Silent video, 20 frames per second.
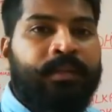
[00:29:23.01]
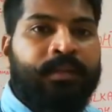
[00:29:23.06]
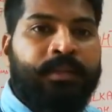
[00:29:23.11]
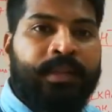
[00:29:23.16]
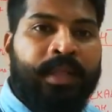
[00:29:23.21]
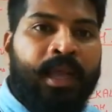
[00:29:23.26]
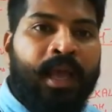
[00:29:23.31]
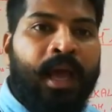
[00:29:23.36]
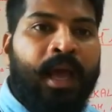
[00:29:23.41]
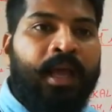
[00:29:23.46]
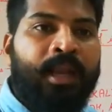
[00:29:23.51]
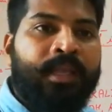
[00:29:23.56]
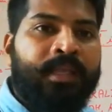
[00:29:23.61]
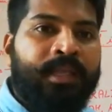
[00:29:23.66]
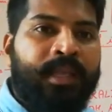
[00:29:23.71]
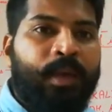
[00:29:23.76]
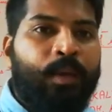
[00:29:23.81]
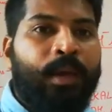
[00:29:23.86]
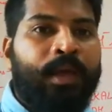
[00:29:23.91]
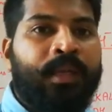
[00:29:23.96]
they are
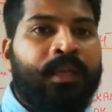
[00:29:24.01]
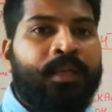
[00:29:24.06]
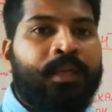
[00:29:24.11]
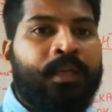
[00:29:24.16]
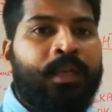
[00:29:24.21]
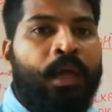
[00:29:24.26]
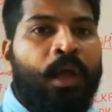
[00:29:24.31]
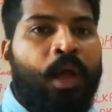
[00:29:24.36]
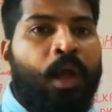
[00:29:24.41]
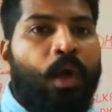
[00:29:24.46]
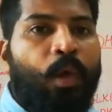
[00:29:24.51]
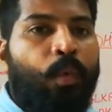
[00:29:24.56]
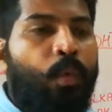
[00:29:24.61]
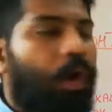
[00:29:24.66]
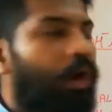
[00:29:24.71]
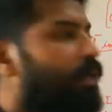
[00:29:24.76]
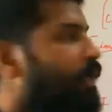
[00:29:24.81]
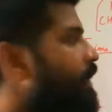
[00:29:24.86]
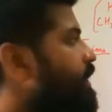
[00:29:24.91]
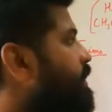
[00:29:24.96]
given
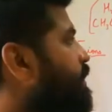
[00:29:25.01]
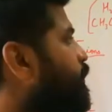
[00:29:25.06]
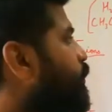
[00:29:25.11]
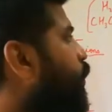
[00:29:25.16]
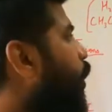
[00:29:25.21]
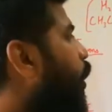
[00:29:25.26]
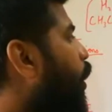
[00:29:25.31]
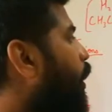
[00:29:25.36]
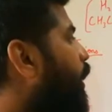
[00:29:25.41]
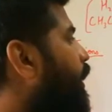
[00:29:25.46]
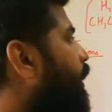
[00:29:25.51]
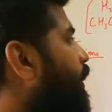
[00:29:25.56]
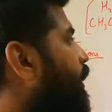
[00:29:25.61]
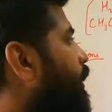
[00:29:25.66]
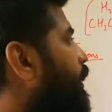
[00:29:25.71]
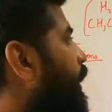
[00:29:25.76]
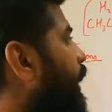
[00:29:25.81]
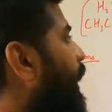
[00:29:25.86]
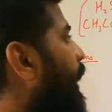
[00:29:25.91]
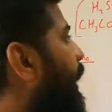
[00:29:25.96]
what is called
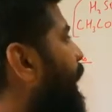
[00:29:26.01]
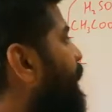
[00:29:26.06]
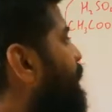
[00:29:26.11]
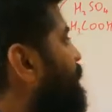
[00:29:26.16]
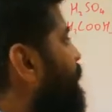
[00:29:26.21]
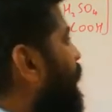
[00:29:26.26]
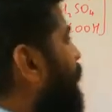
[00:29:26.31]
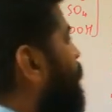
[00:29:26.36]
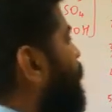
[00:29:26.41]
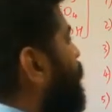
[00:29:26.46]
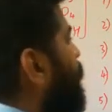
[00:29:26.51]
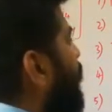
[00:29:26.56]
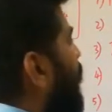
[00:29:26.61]
as an